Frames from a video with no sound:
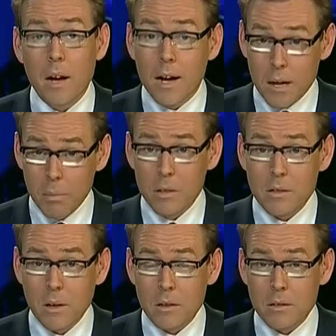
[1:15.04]
a couple of
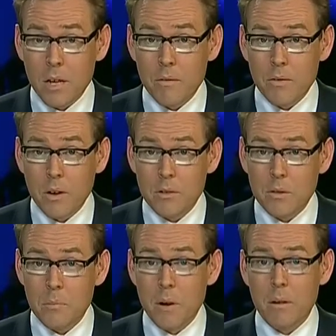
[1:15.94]
songs at David
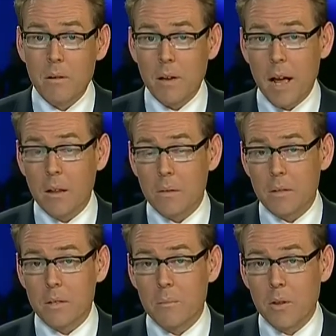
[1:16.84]
Foster's Miracle Gala this
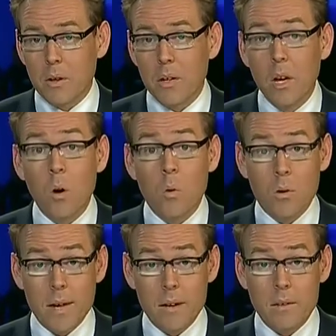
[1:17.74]
summer. The
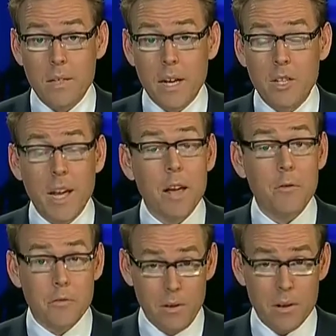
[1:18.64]
quartet are staging a
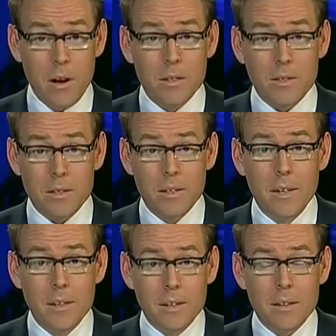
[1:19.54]
full concert
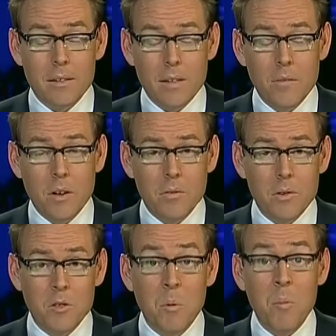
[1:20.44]
at the Save on
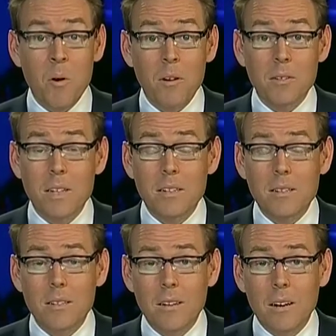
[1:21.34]
Foods Memorial
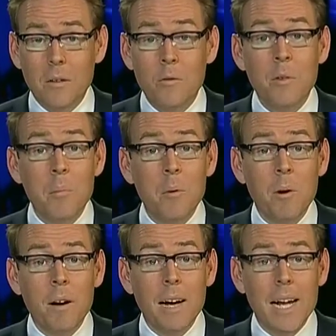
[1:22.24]
Center on
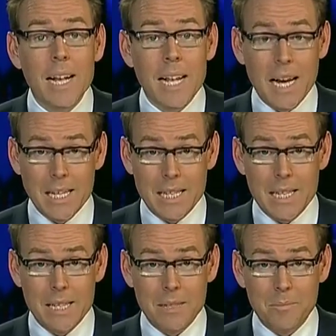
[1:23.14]
February 9th.